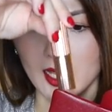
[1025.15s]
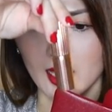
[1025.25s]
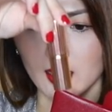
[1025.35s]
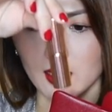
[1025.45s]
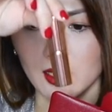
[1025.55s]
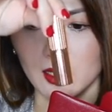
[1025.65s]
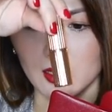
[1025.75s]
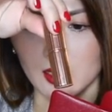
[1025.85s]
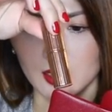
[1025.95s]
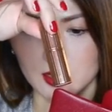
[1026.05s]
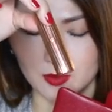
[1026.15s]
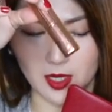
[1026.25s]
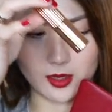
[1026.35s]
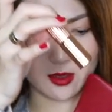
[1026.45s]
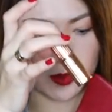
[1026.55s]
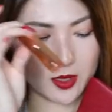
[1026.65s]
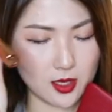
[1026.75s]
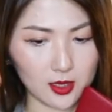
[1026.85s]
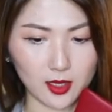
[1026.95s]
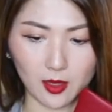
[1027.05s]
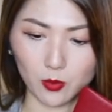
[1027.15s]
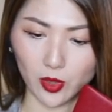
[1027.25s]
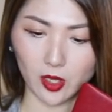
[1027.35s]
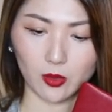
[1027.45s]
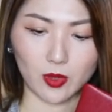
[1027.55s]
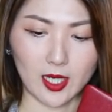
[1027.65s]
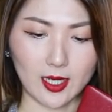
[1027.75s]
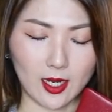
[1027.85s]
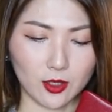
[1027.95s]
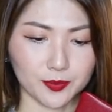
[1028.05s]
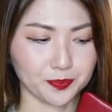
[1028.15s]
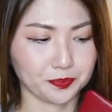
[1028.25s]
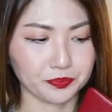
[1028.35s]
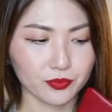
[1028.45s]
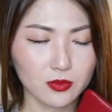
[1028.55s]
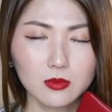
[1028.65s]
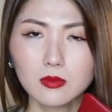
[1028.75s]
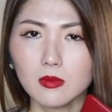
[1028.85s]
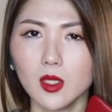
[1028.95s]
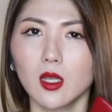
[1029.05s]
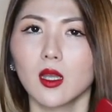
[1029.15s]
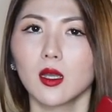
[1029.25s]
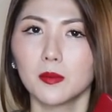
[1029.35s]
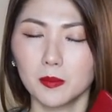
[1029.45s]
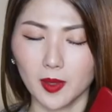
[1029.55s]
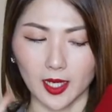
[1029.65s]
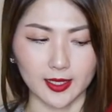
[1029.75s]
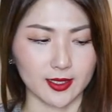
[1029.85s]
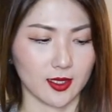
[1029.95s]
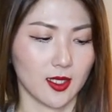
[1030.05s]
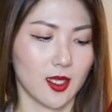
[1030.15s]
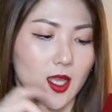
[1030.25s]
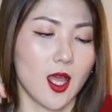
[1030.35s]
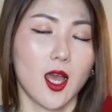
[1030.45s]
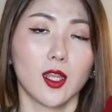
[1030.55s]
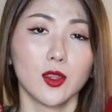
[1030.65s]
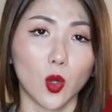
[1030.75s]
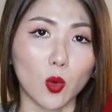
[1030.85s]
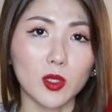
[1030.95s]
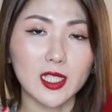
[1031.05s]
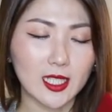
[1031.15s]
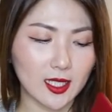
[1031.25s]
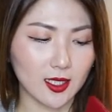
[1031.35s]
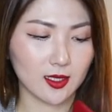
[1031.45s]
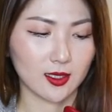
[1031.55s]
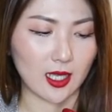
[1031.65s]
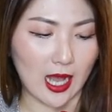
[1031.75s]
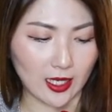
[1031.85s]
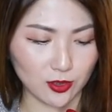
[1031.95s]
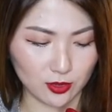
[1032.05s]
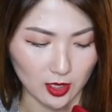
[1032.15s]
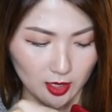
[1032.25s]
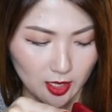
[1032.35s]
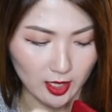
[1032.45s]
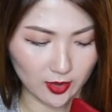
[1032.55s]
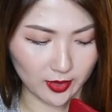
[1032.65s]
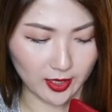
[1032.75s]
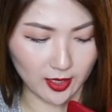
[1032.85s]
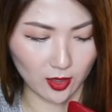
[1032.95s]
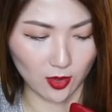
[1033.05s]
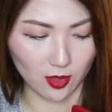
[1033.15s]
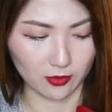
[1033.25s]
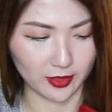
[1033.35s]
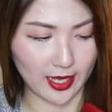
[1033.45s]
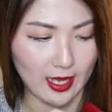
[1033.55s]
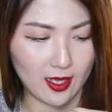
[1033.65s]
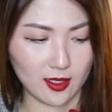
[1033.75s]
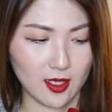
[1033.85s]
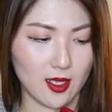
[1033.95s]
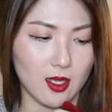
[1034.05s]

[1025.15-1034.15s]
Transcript: And here is my lipstick that I'm wearing right now. But normally I do not carry all of that.